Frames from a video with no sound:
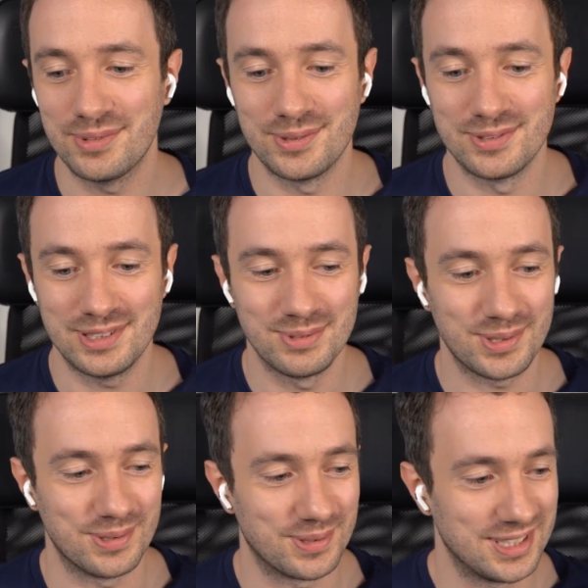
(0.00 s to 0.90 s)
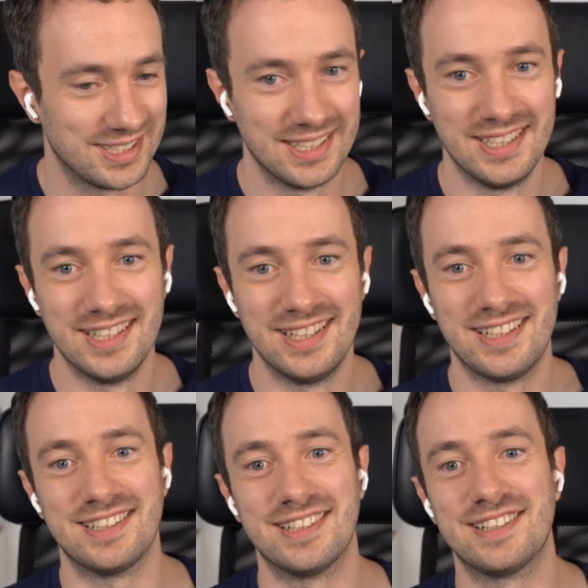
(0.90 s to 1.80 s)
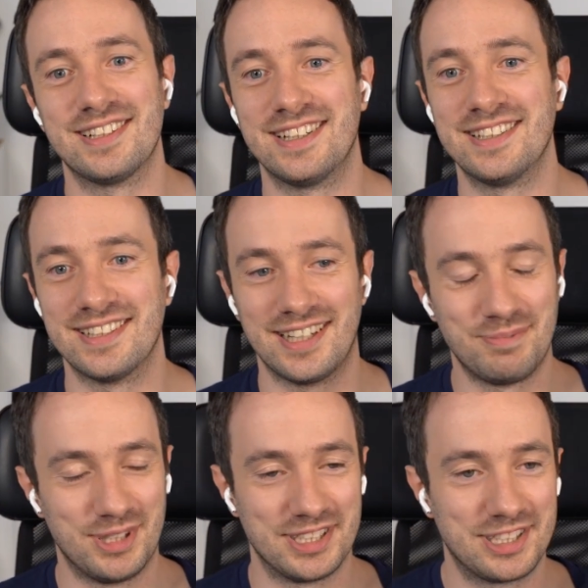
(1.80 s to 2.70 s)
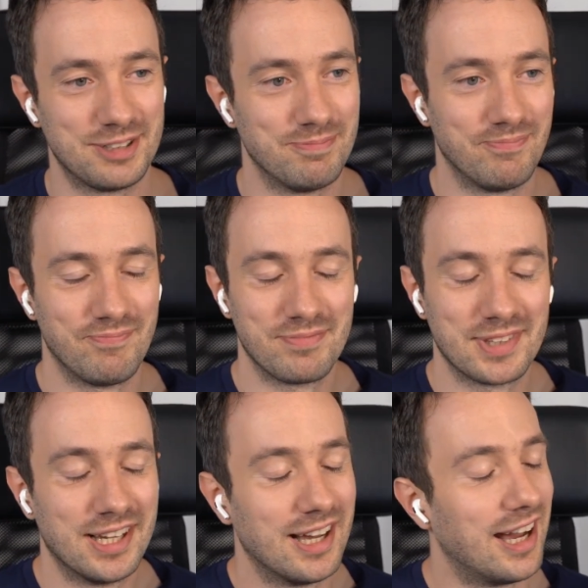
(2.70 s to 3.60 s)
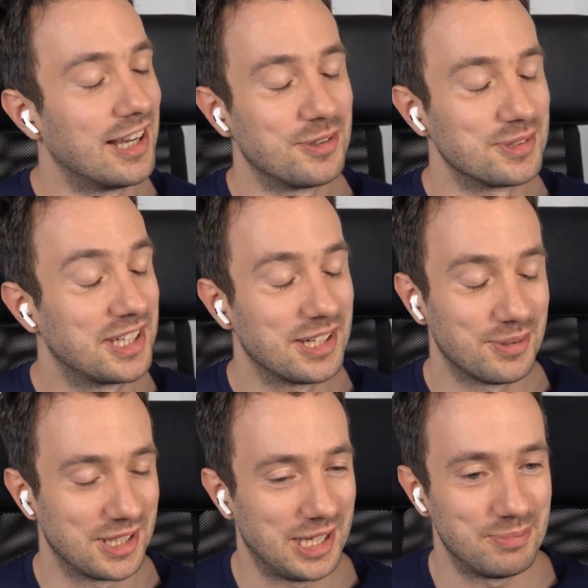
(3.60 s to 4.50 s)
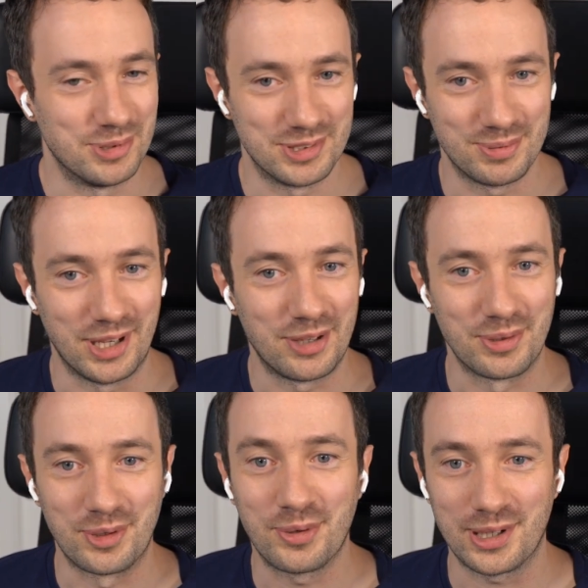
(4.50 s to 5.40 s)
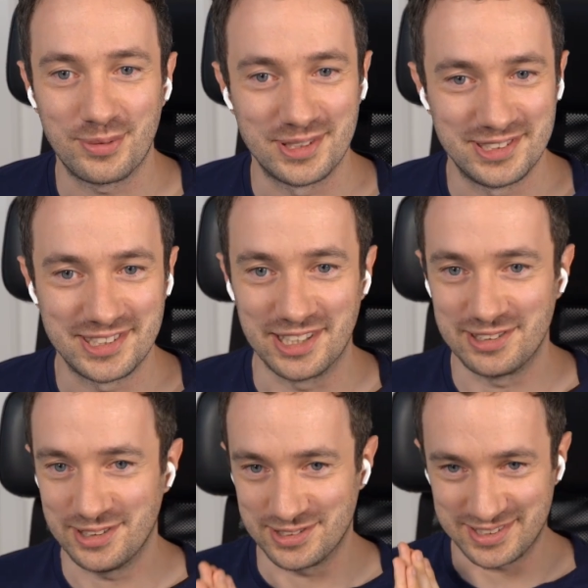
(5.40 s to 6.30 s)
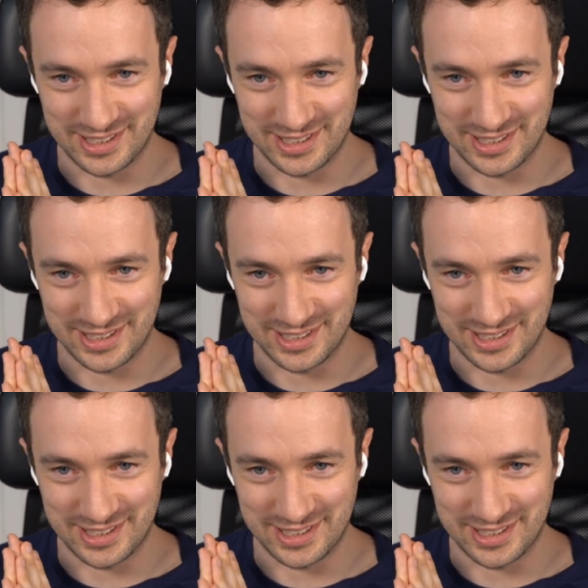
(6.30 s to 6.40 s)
to Team Solo, right? And I'm like, I don't care what happens, but I will crack what this guy does.